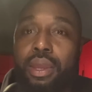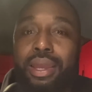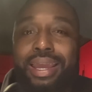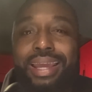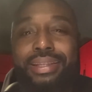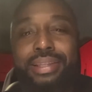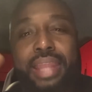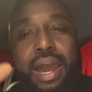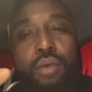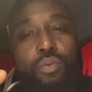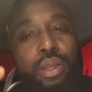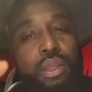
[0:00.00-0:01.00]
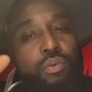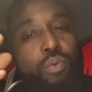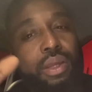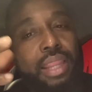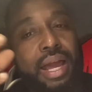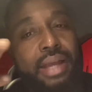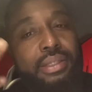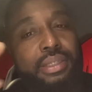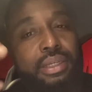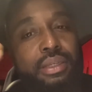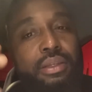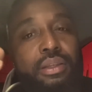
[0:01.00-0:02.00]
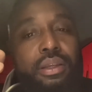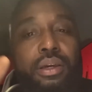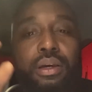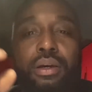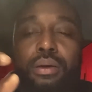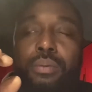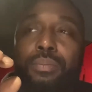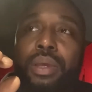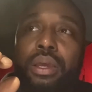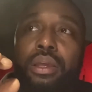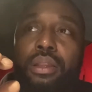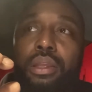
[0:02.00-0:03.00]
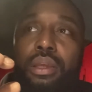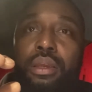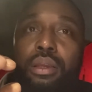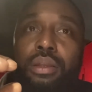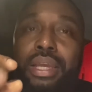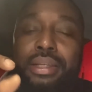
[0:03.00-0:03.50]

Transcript: is not really realizing the